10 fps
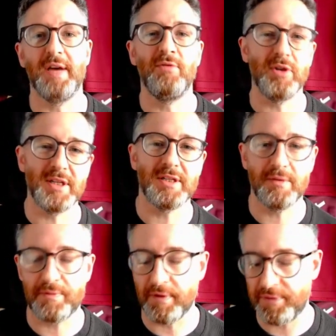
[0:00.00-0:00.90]
I've looked
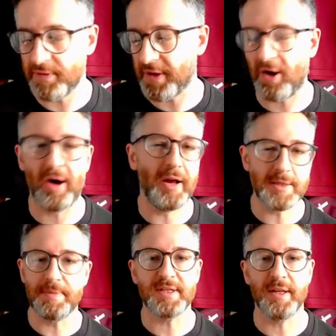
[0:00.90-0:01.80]
into a few of their
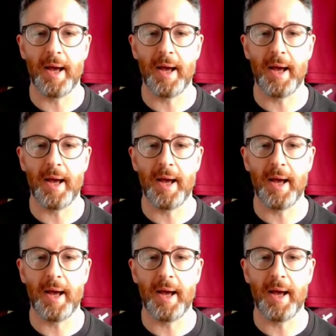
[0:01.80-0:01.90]
highlights and bits like